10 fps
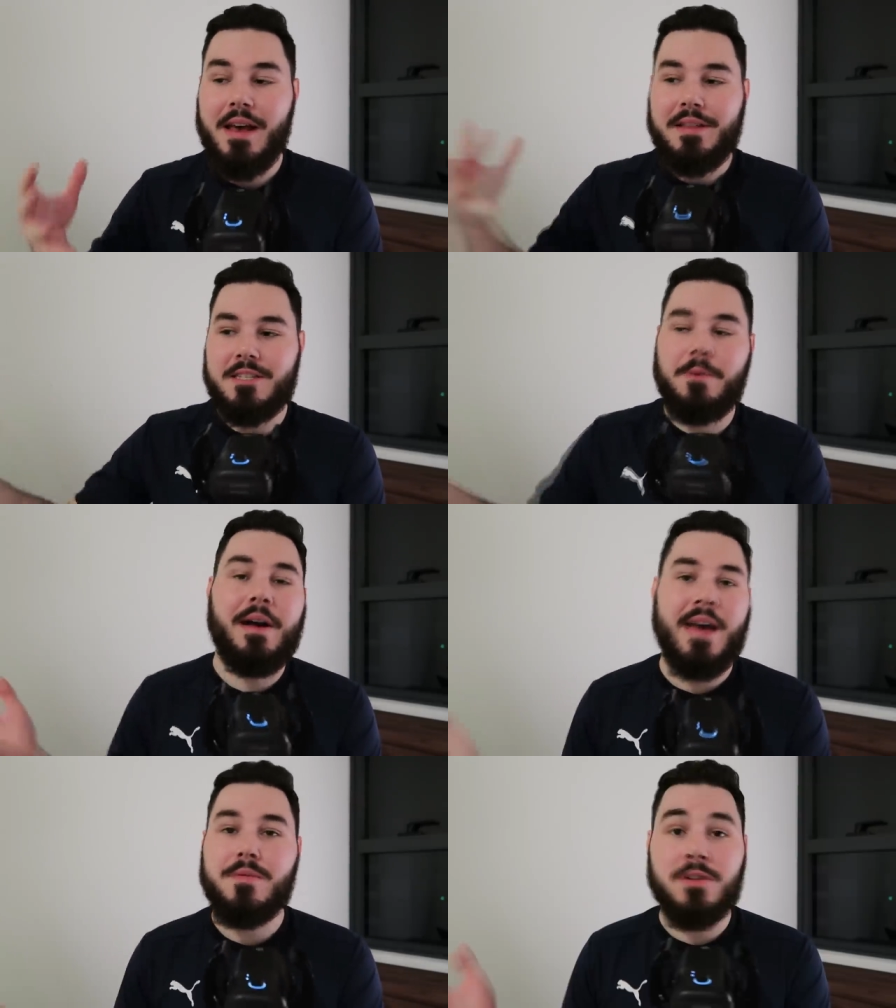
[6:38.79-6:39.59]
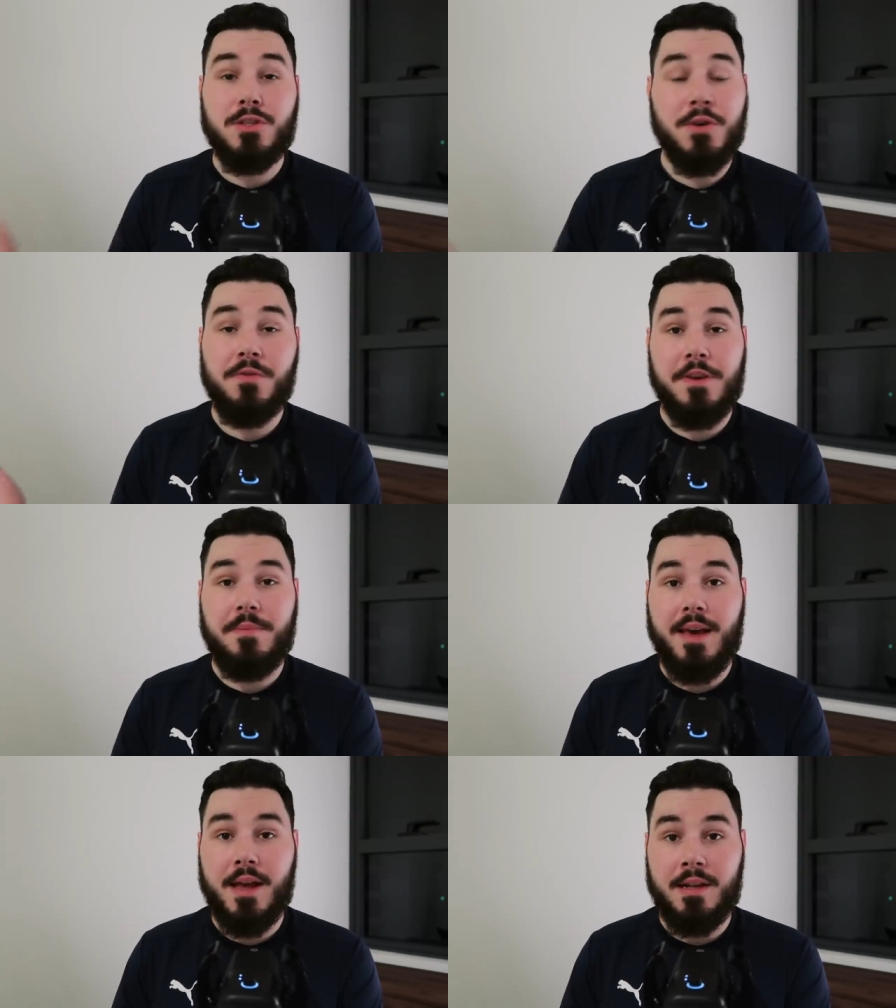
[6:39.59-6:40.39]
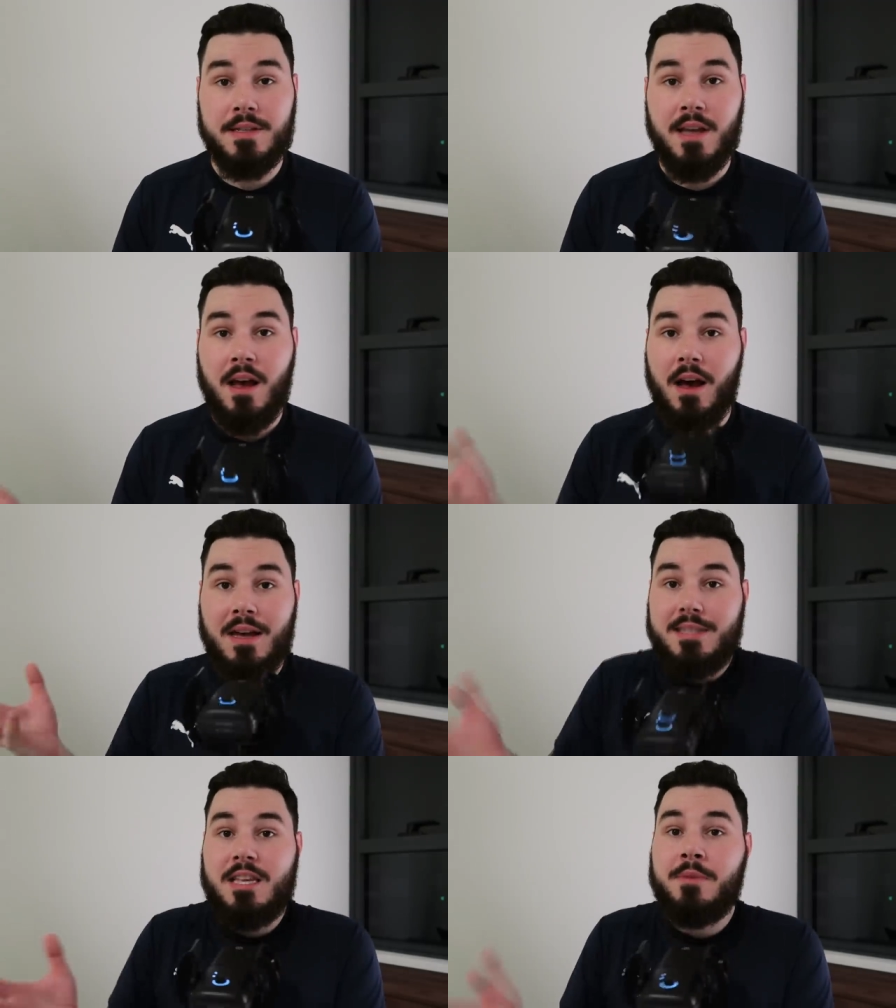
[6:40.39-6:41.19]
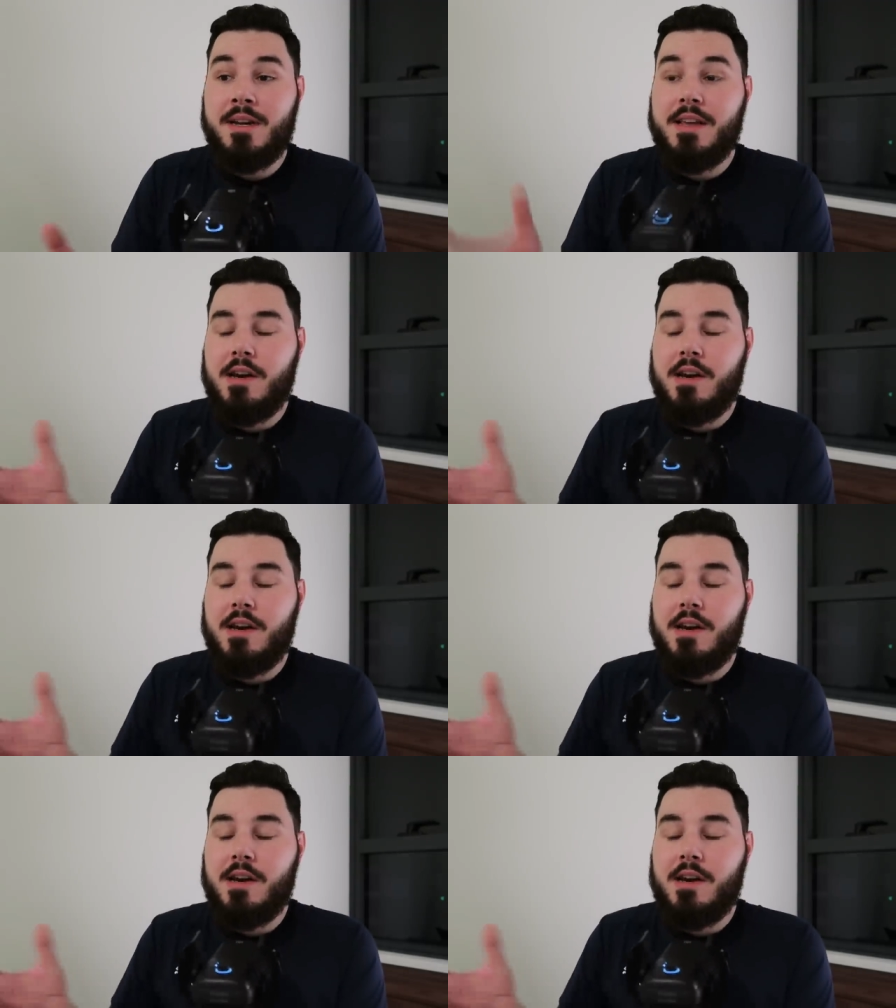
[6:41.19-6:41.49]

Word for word: Despite having two VPNs, I seemingly